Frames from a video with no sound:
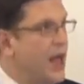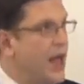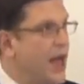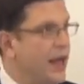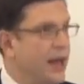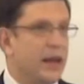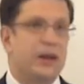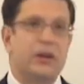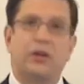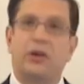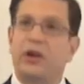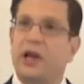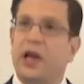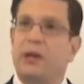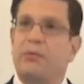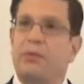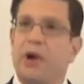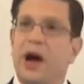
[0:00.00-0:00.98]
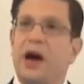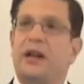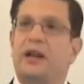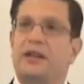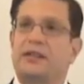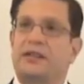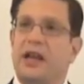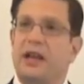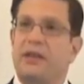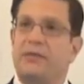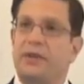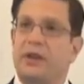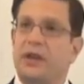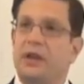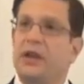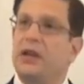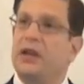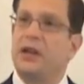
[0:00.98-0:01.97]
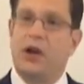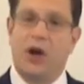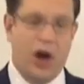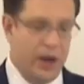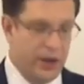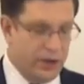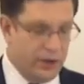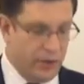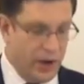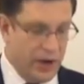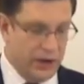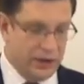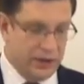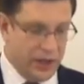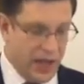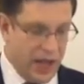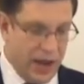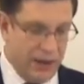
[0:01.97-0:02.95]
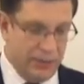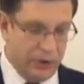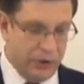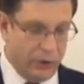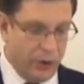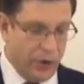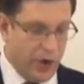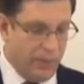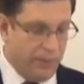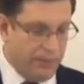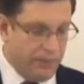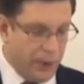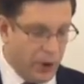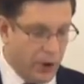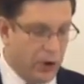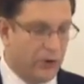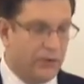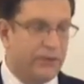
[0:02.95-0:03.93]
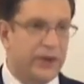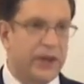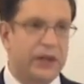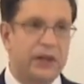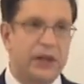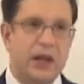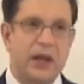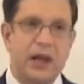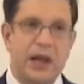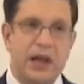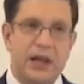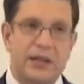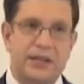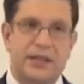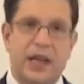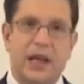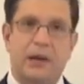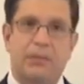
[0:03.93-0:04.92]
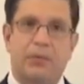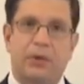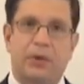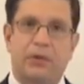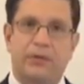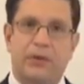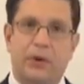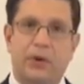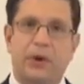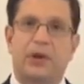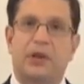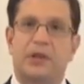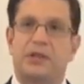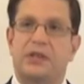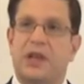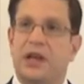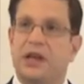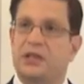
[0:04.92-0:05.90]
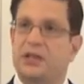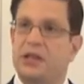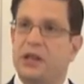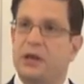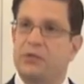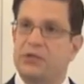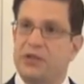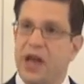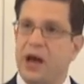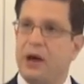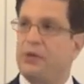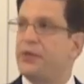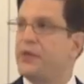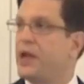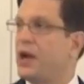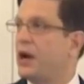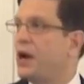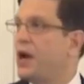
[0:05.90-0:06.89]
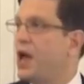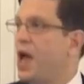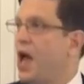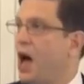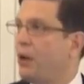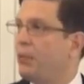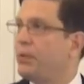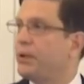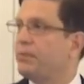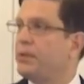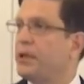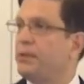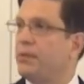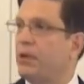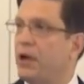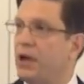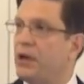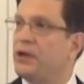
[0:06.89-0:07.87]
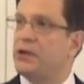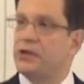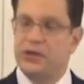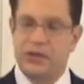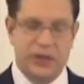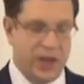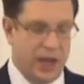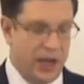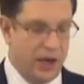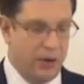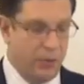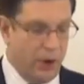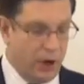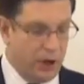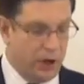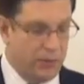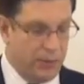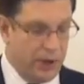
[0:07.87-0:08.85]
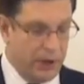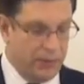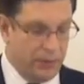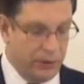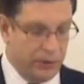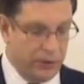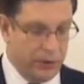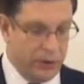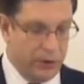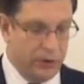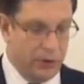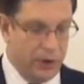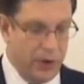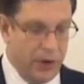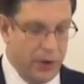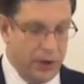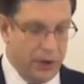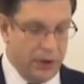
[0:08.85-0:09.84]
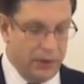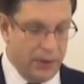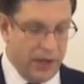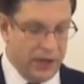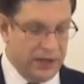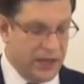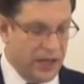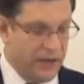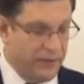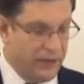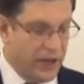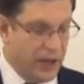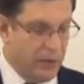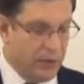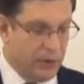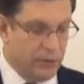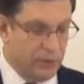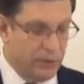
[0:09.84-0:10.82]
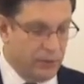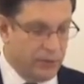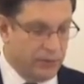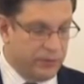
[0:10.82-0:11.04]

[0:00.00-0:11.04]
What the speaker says: And then you look at product safety. Underwriters Laboratory, a perfect example of an organization that was out there helping people understand what can people do to make safe. And they were